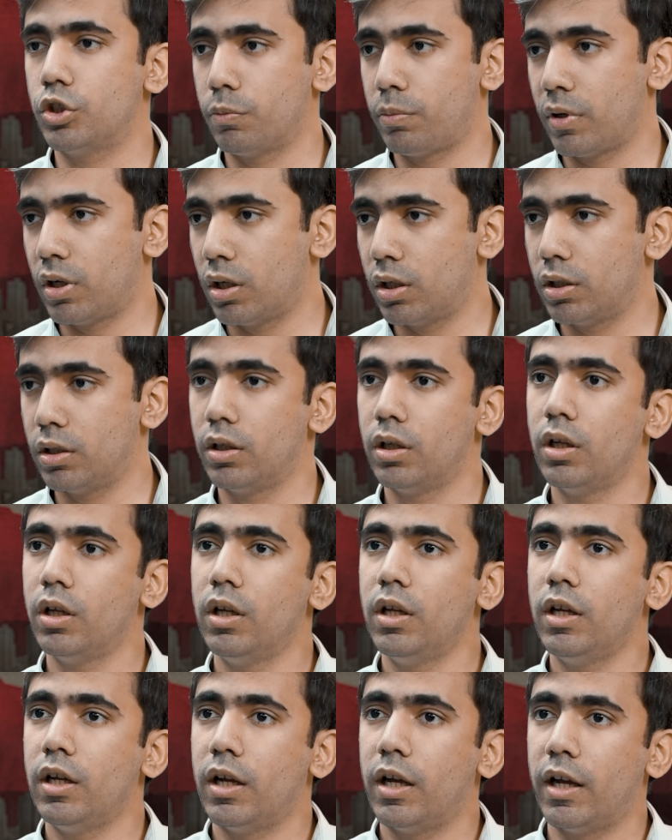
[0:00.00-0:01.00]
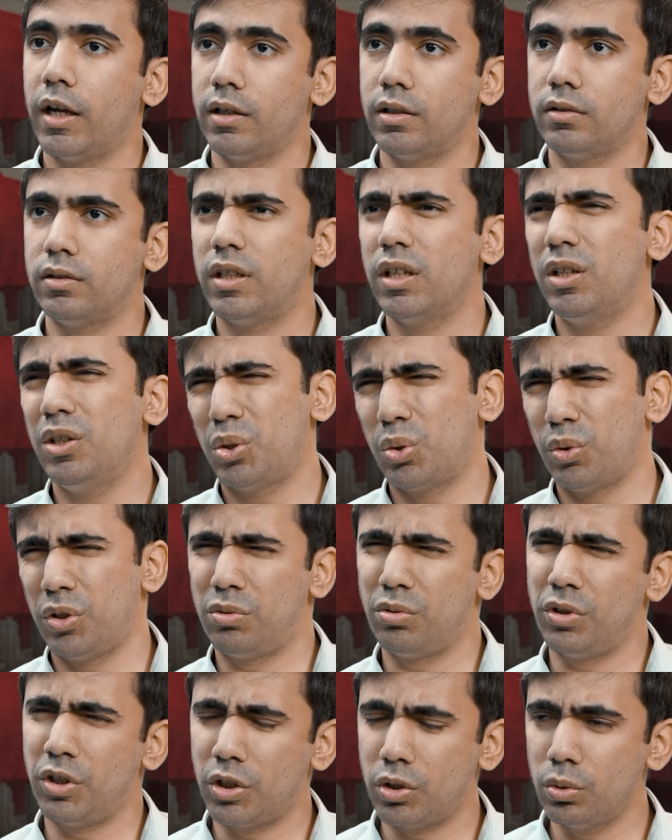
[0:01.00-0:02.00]
Japan, and till
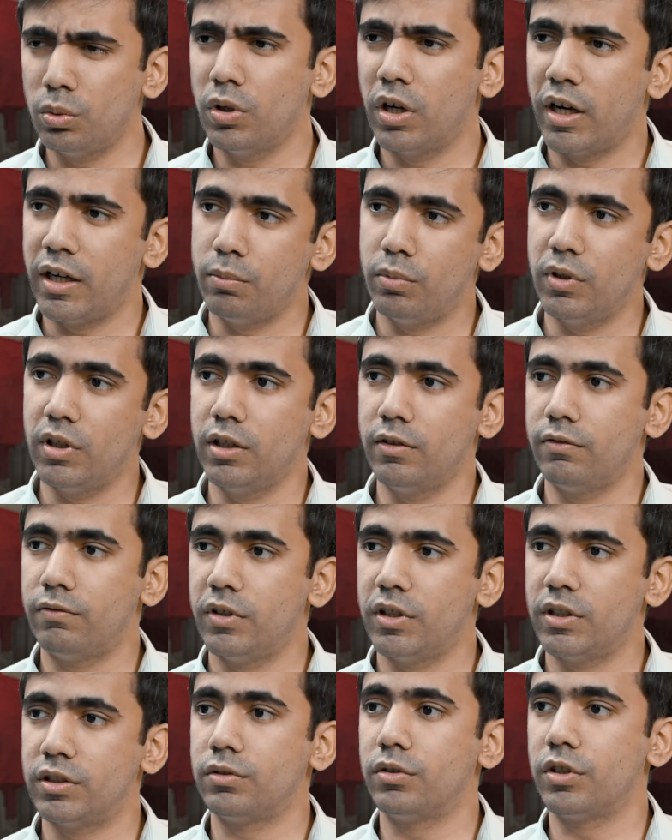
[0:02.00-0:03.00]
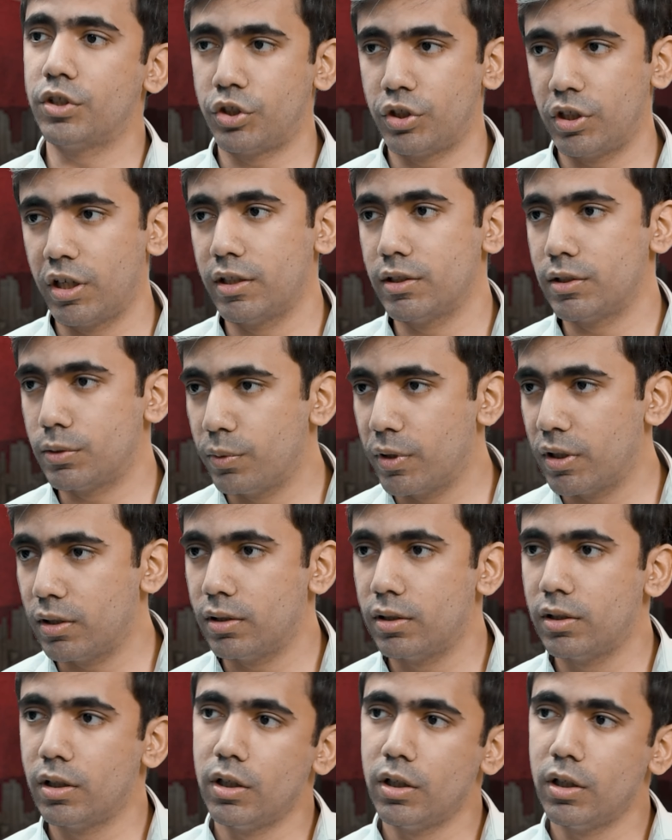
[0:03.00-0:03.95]
2022, I believe it's Russia as well.